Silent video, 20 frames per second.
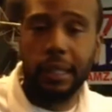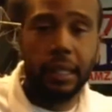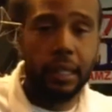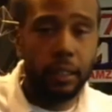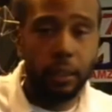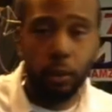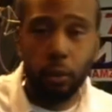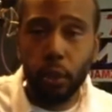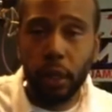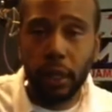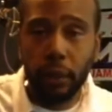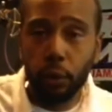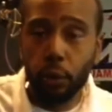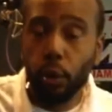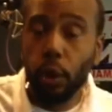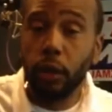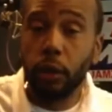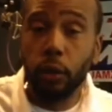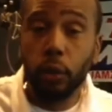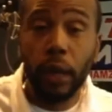and you
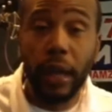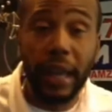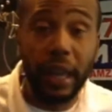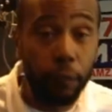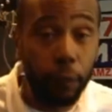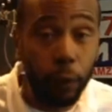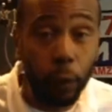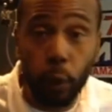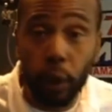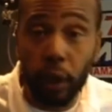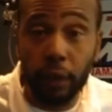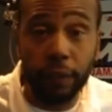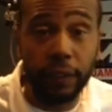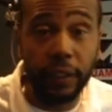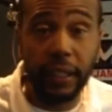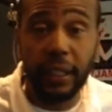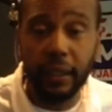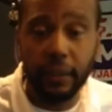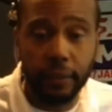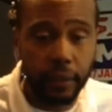you you everywhere
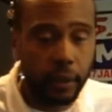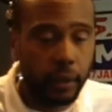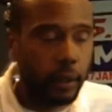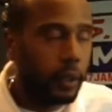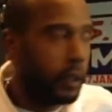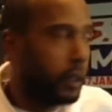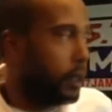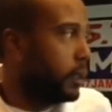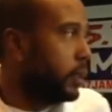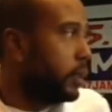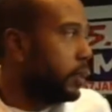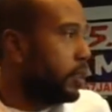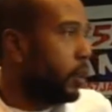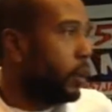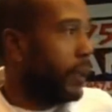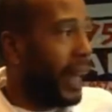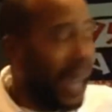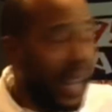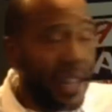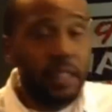forever.
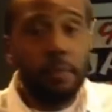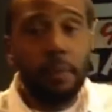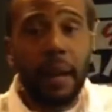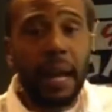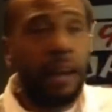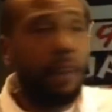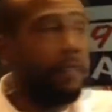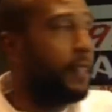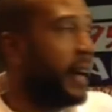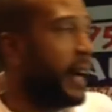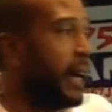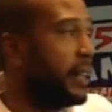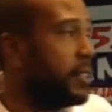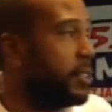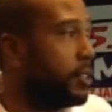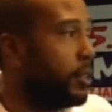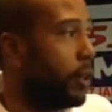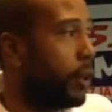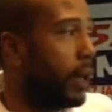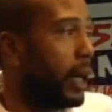So that is my
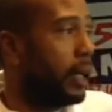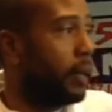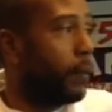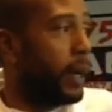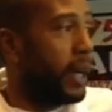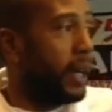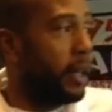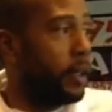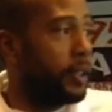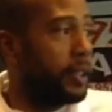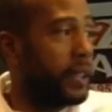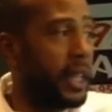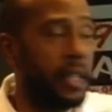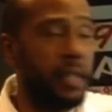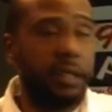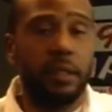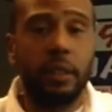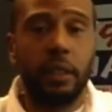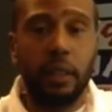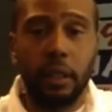advice. You know, radio
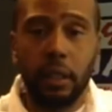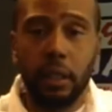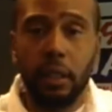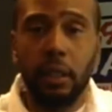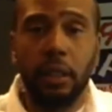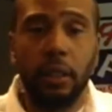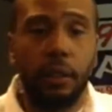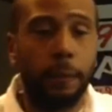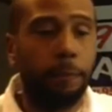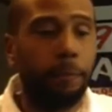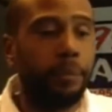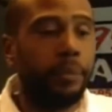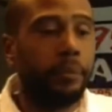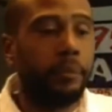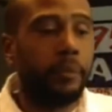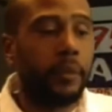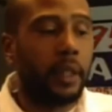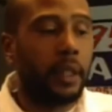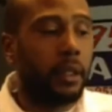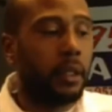stations are good.
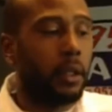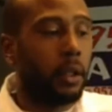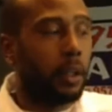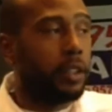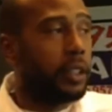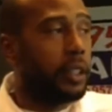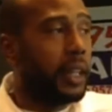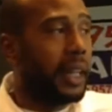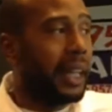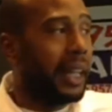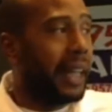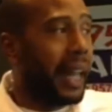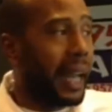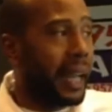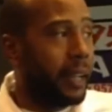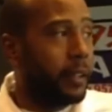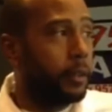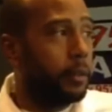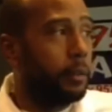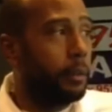You know, there's nothing
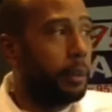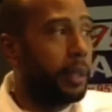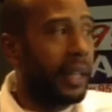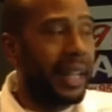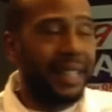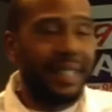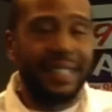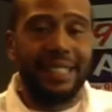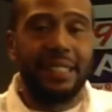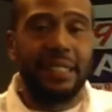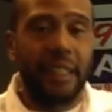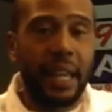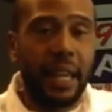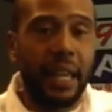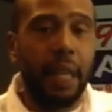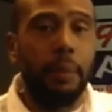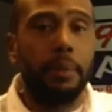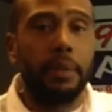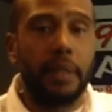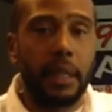like them, but at the
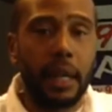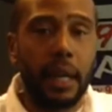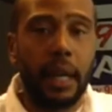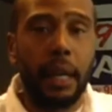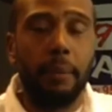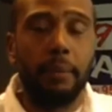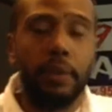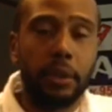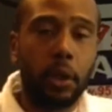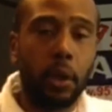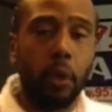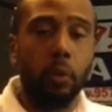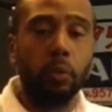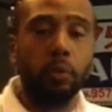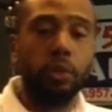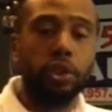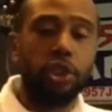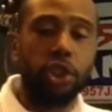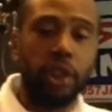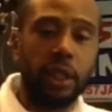same time, don't
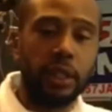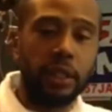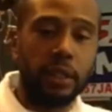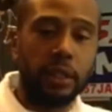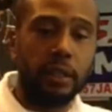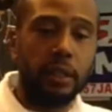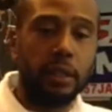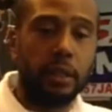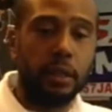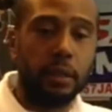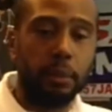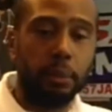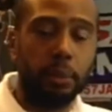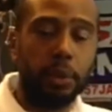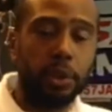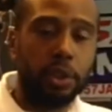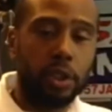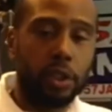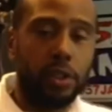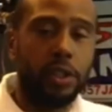just
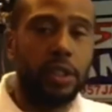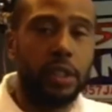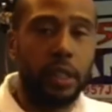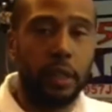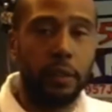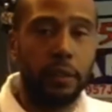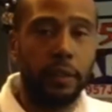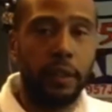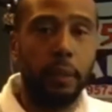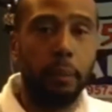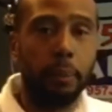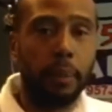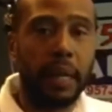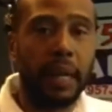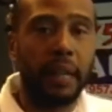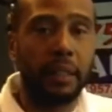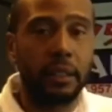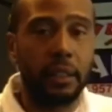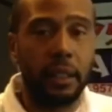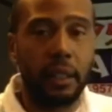put yourself in a
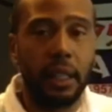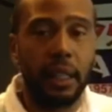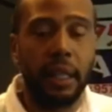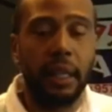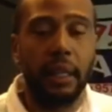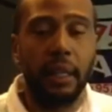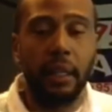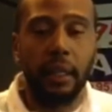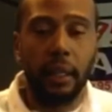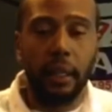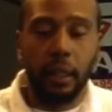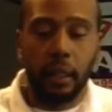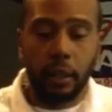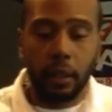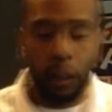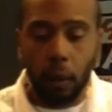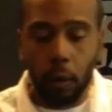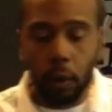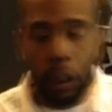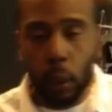box thinking
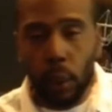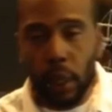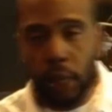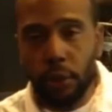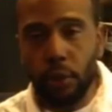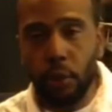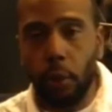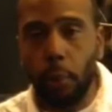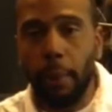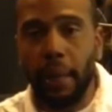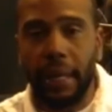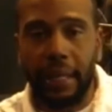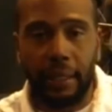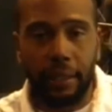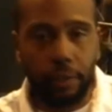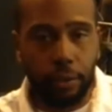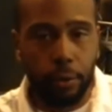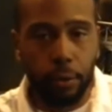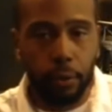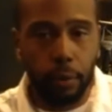the only way you're going to make it is through